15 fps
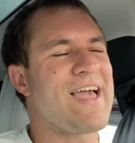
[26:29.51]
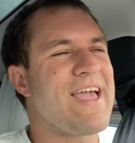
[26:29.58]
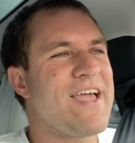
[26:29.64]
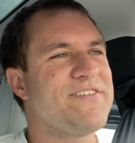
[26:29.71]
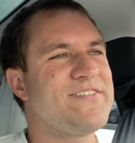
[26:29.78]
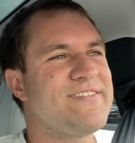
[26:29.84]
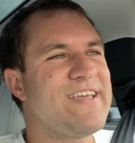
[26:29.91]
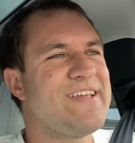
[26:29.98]
I
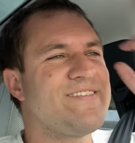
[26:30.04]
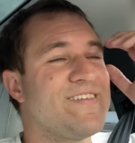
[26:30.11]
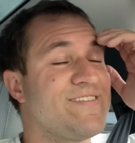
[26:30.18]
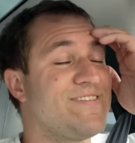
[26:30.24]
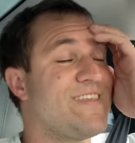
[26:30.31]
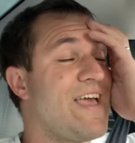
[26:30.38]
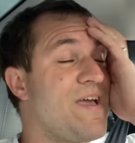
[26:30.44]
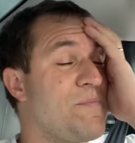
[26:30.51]
hesitate to
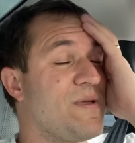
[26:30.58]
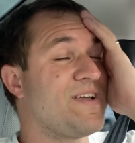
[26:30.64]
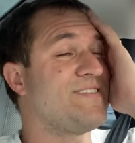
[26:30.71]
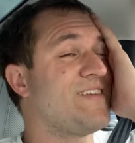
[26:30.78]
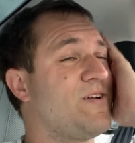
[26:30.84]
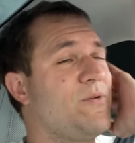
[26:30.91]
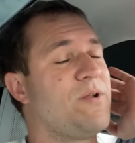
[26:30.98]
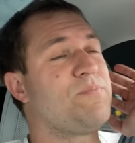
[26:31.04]
say it
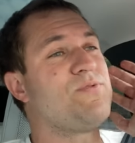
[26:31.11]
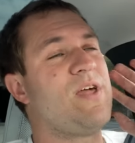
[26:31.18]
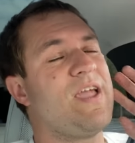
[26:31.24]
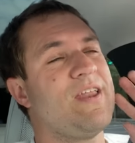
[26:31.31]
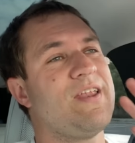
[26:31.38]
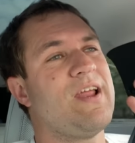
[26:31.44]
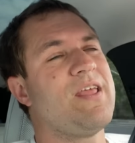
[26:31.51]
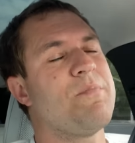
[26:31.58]
because I don't want to play
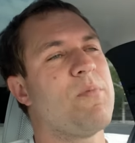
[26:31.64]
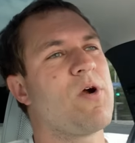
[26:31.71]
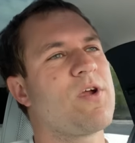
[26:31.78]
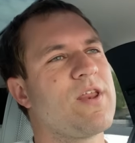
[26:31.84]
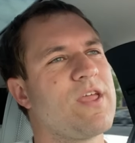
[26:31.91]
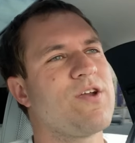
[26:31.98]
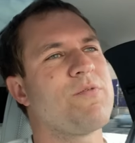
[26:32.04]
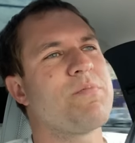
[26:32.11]
into any
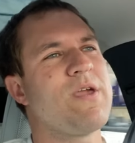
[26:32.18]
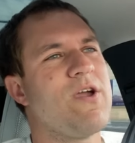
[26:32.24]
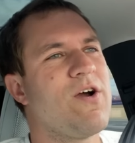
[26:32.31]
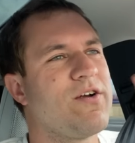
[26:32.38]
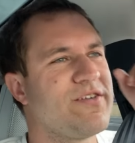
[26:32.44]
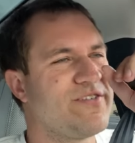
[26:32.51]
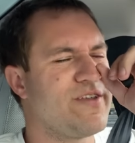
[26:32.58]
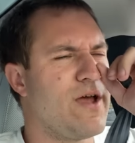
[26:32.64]
marketing or
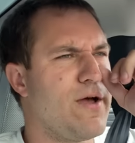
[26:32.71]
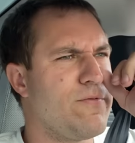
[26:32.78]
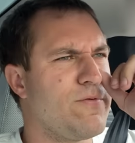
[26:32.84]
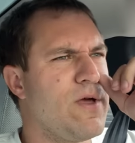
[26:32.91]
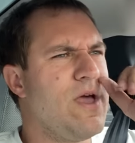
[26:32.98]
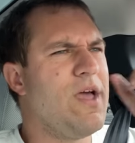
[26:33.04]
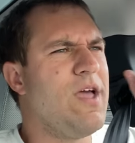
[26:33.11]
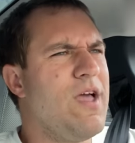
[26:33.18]
PR stuff,
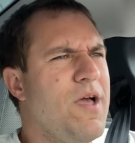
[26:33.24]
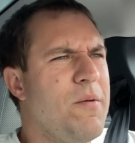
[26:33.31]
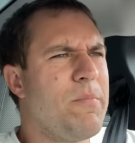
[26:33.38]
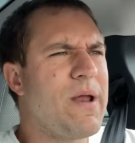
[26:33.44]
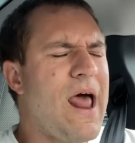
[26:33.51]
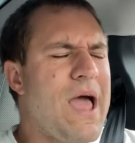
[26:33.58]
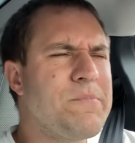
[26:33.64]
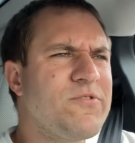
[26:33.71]

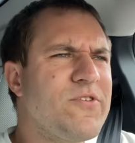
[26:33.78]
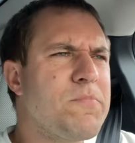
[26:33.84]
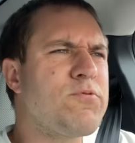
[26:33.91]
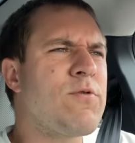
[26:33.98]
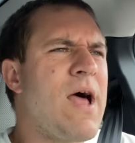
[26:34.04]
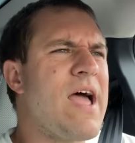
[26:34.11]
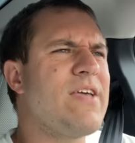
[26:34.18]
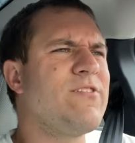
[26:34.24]
but I'm
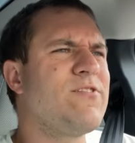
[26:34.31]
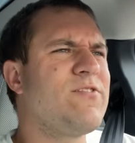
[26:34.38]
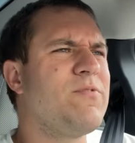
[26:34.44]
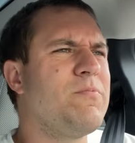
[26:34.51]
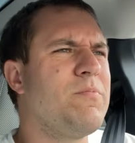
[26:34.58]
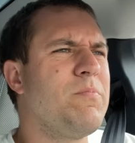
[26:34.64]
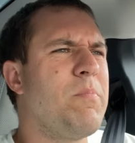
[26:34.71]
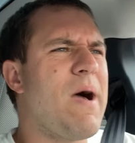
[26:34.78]
surprised
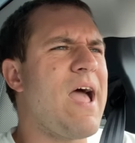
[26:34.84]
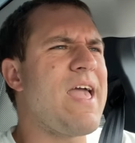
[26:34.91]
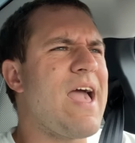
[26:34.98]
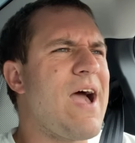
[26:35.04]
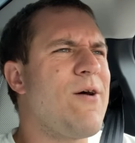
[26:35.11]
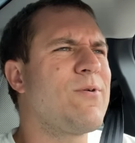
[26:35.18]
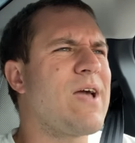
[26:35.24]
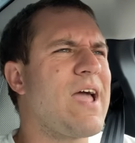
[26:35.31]
by
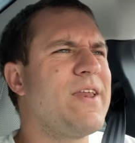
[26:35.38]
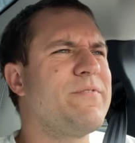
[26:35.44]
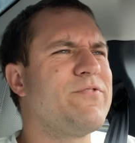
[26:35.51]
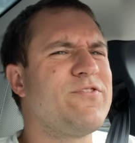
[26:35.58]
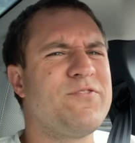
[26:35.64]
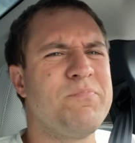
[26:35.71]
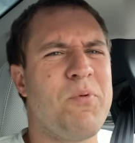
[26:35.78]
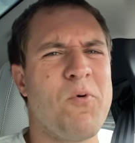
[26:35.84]
how kind of
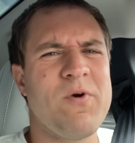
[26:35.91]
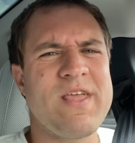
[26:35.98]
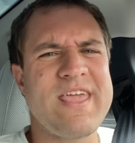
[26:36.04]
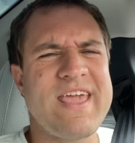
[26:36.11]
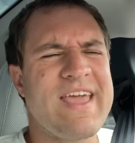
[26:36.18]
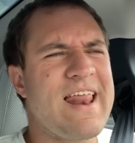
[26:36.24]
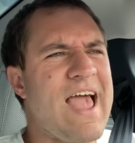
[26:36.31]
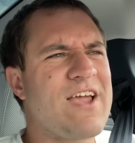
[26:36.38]

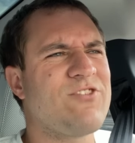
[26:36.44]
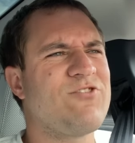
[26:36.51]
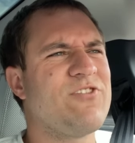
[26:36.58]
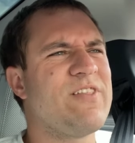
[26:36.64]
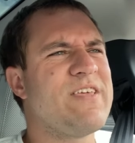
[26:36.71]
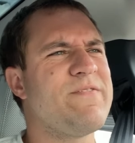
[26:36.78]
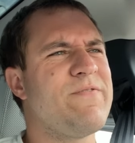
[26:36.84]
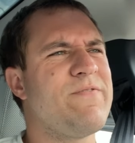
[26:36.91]
sporty it actually